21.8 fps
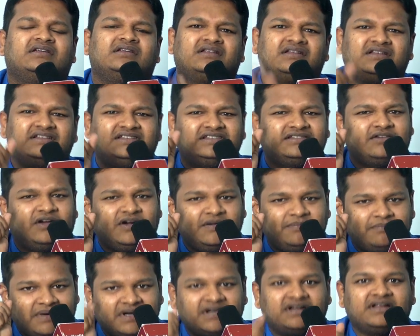it's
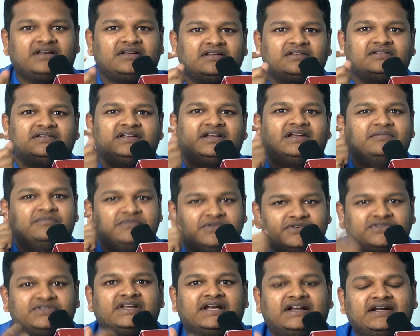not particular that a
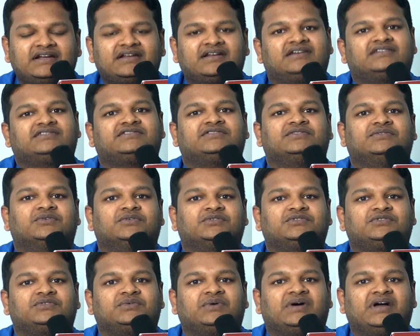music director has to go
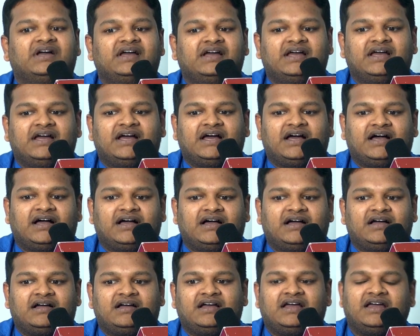through.
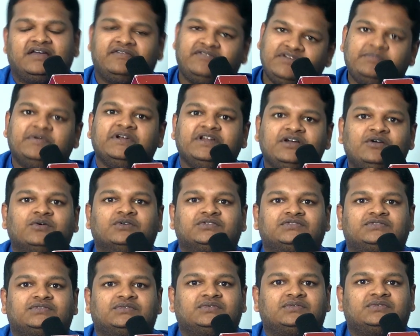Everybody
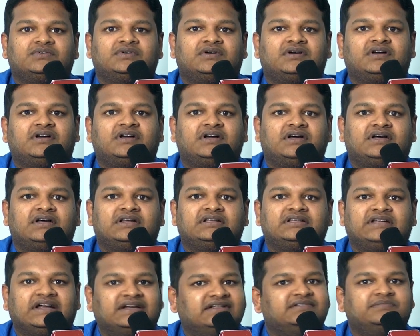goes through.
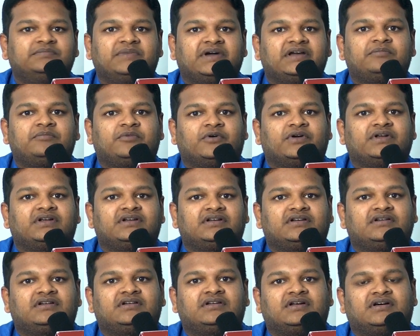That is my point.
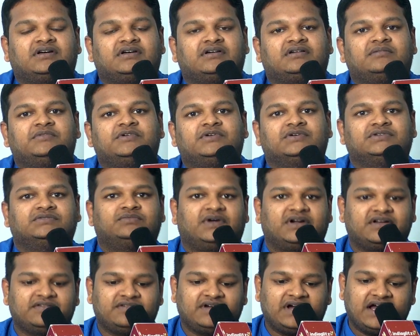Because
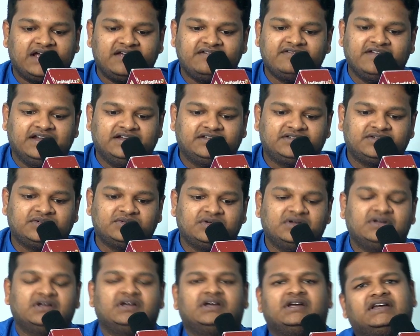whatever I went through,
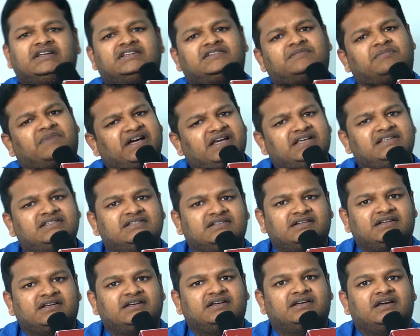it's my
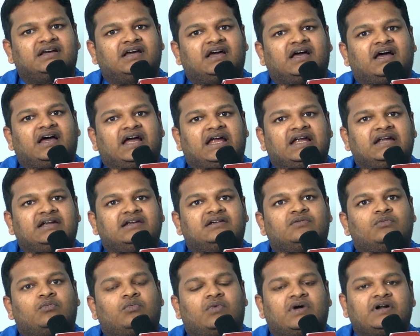journey.
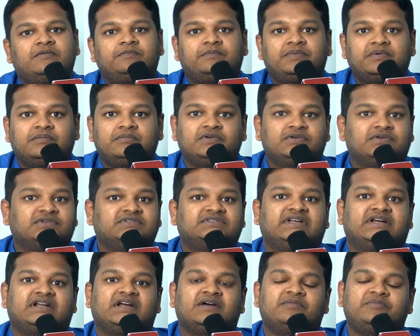And because
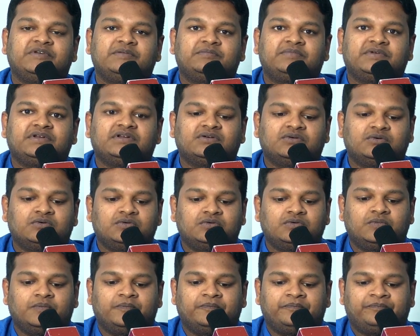there are people
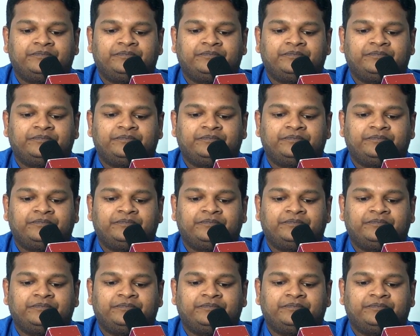who